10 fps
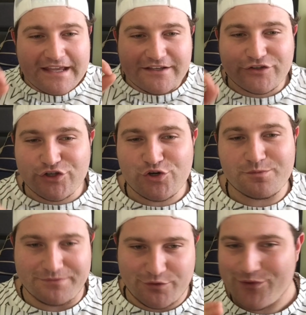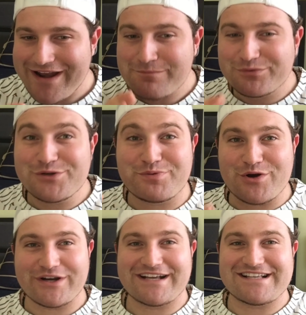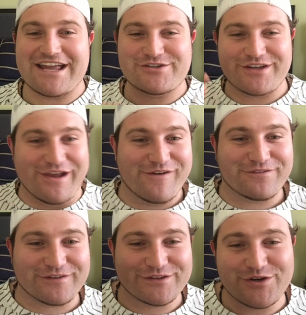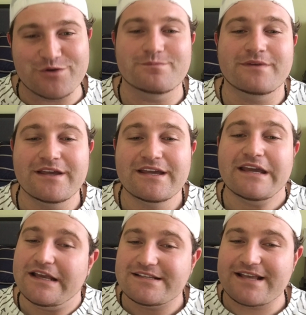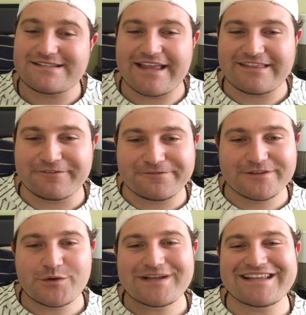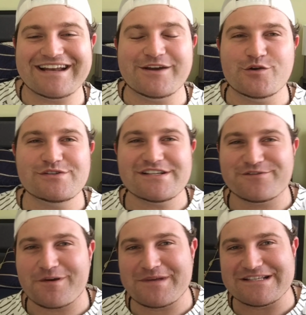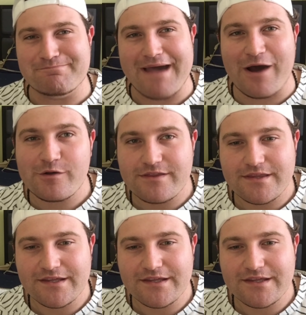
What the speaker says: Gloom, the red and blue Pokedex entry of Gloom, says that the fluid that oozes from its mouth